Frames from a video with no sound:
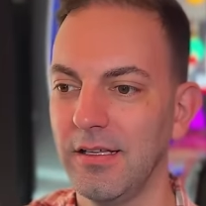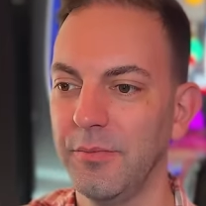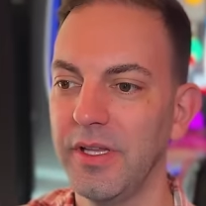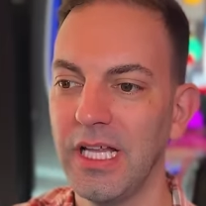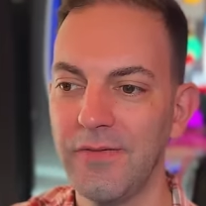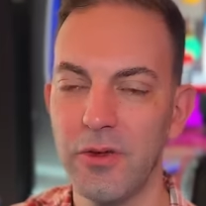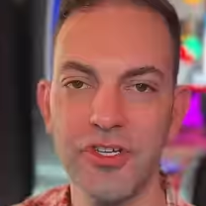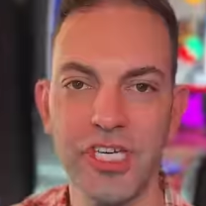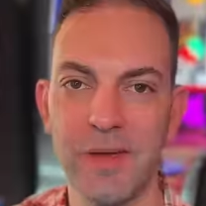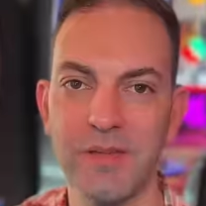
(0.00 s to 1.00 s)
We love those
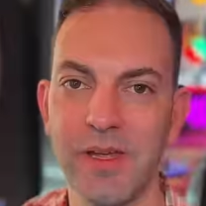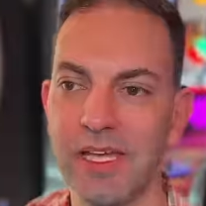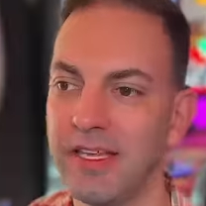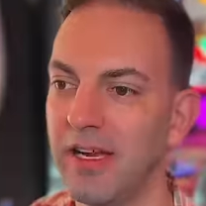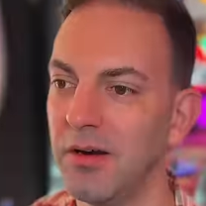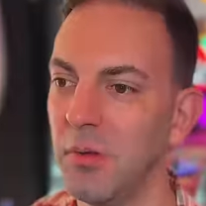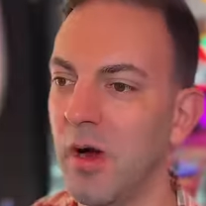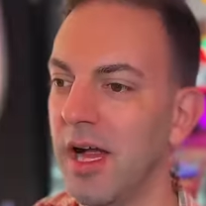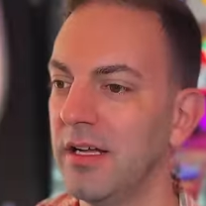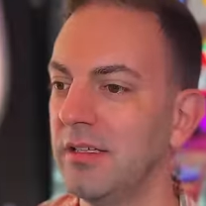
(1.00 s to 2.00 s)
ships, man. They are
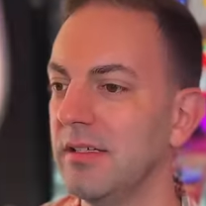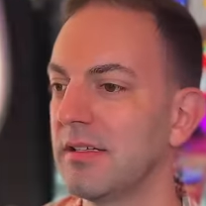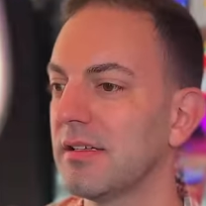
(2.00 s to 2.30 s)
wild